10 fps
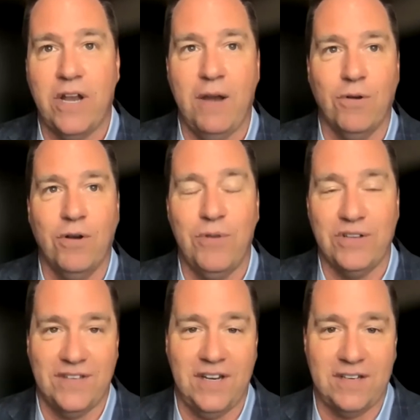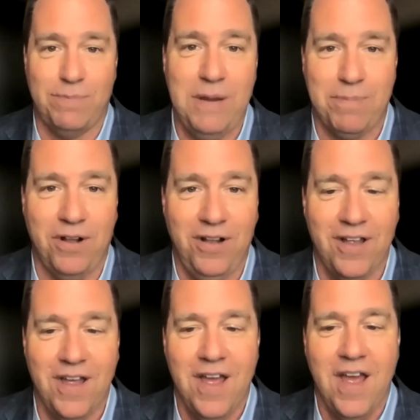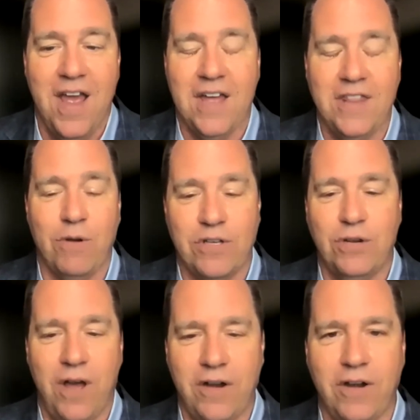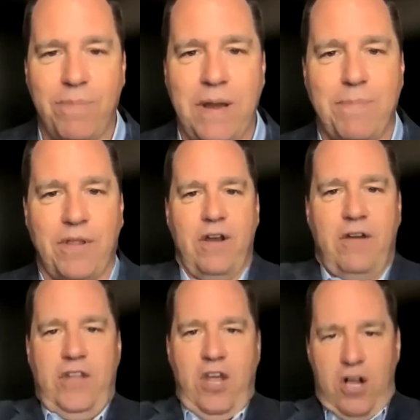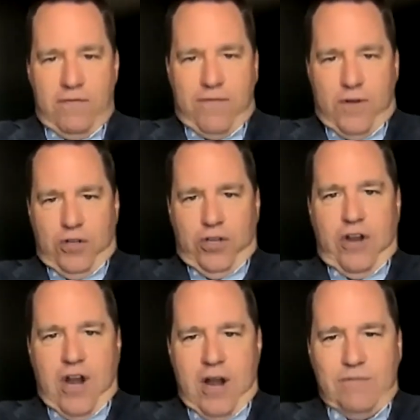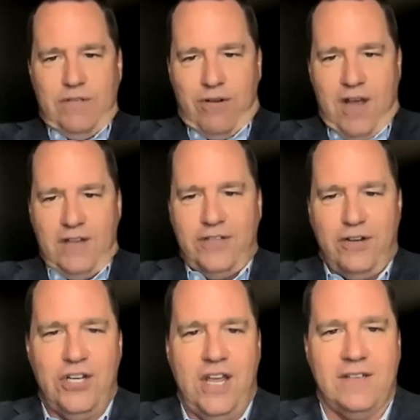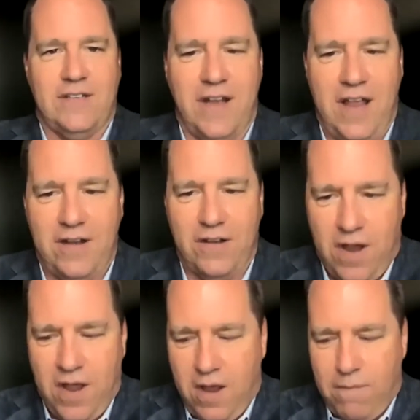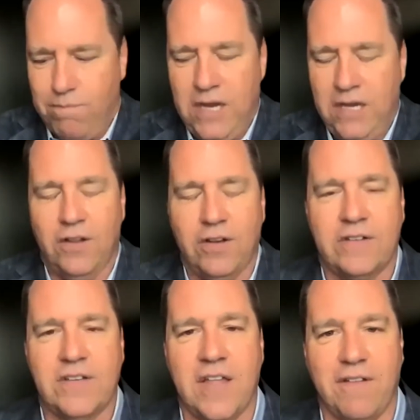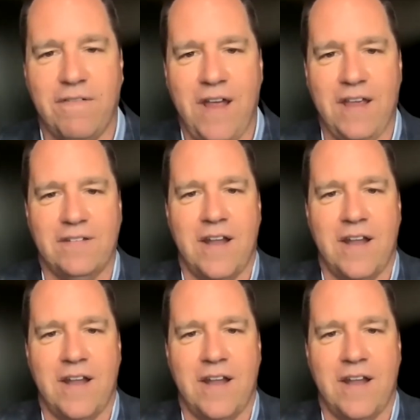in a room with 6 people and there were 200 people there and they all folded their arms across their chest and had mean looks on their face.